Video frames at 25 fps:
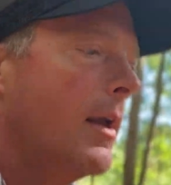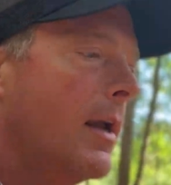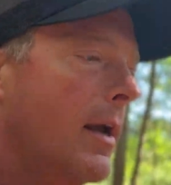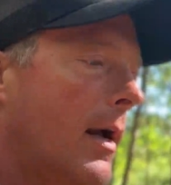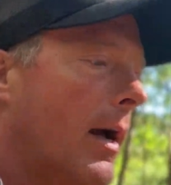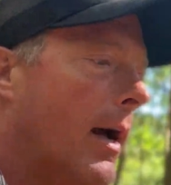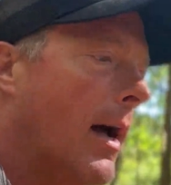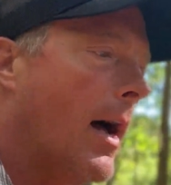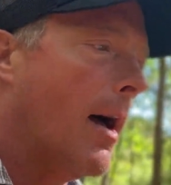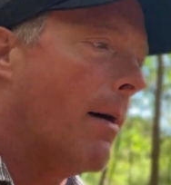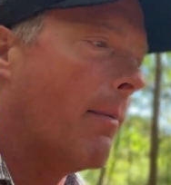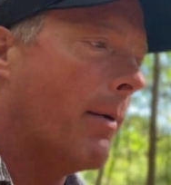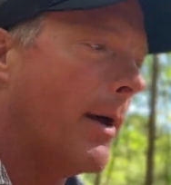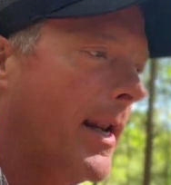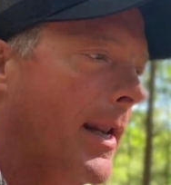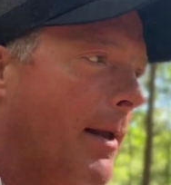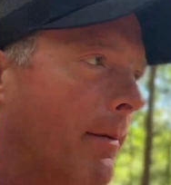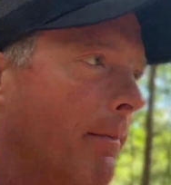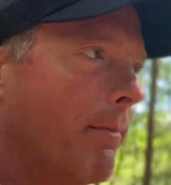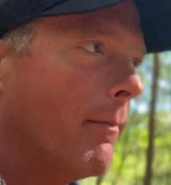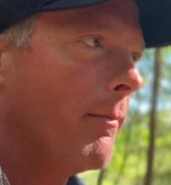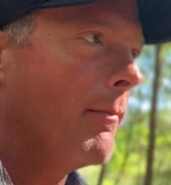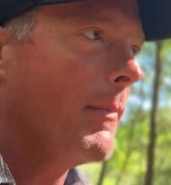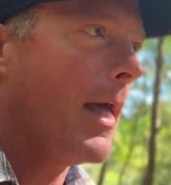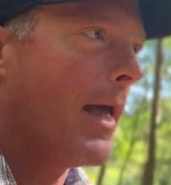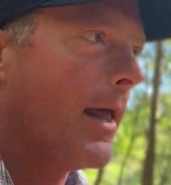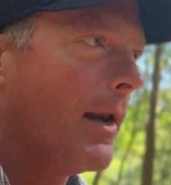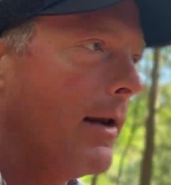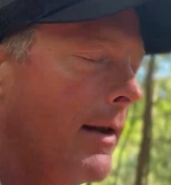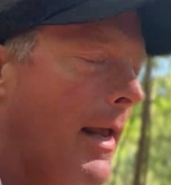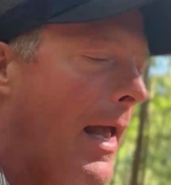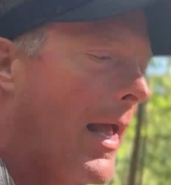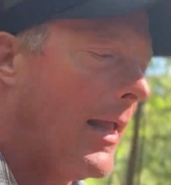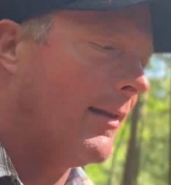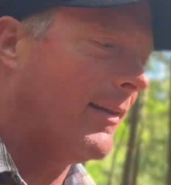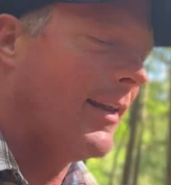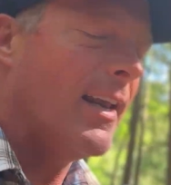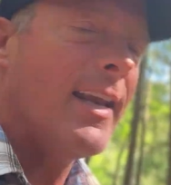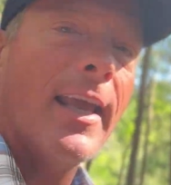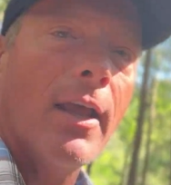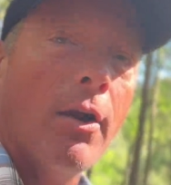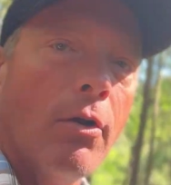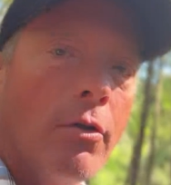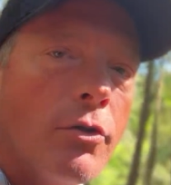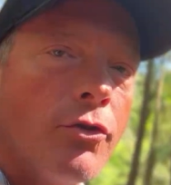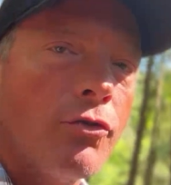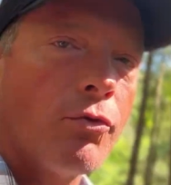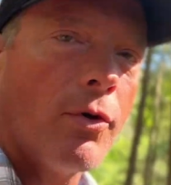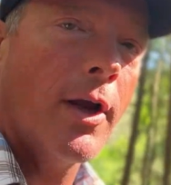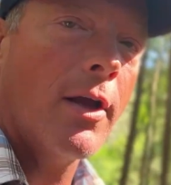I didn't get
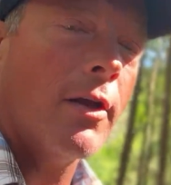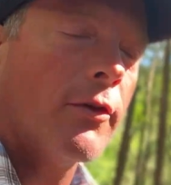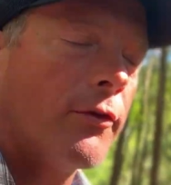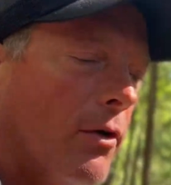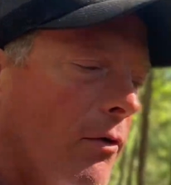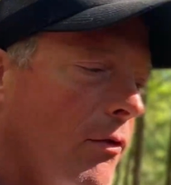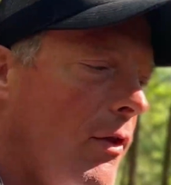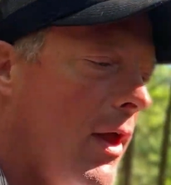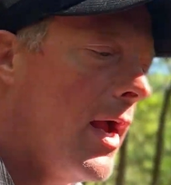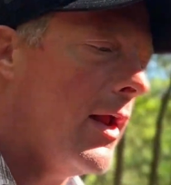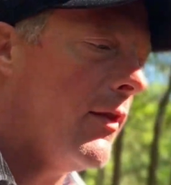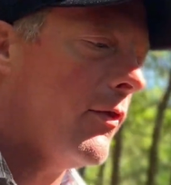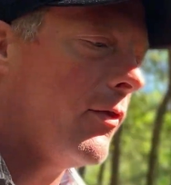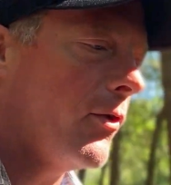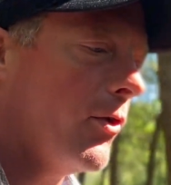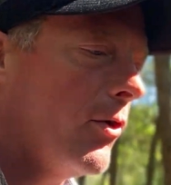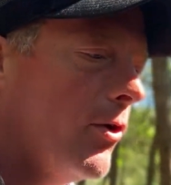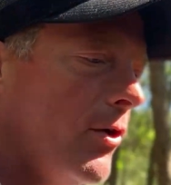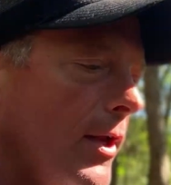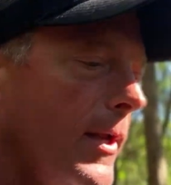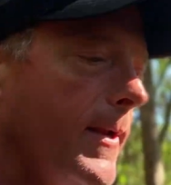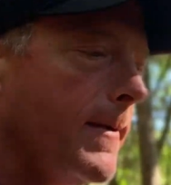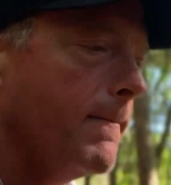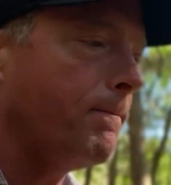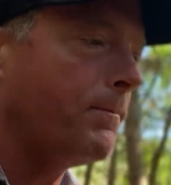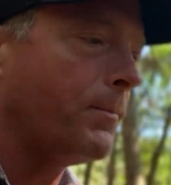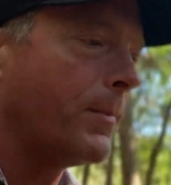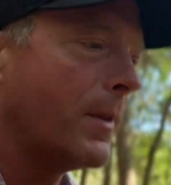on the trail till 9:30.